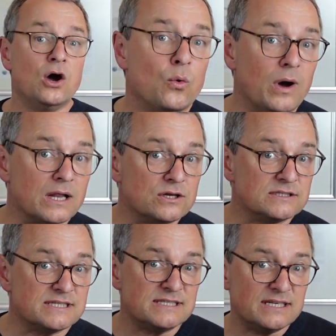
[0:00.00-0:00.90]
while
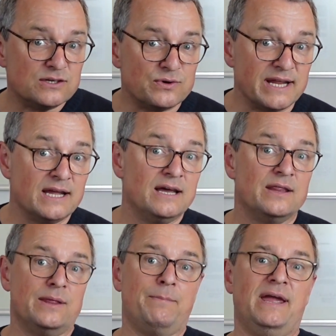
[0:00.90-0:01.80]
considering
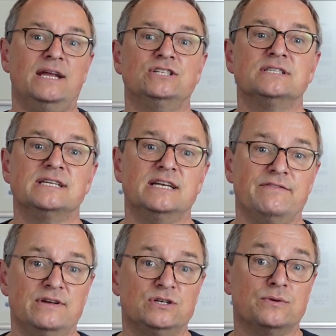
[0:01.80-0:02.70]
the patient's
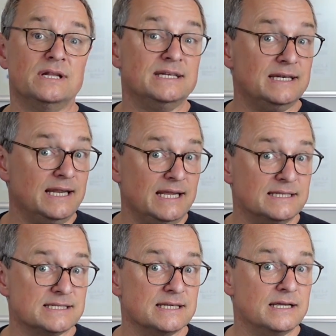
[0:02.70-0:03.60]
individual
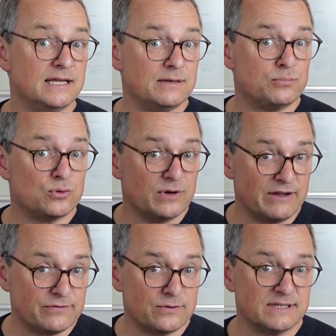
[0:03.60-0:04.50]
needs and
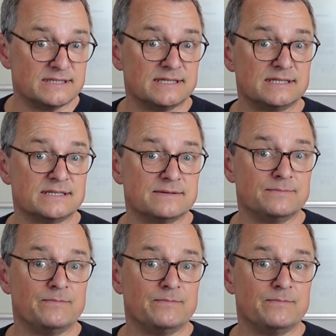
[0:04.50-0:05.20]
preferences.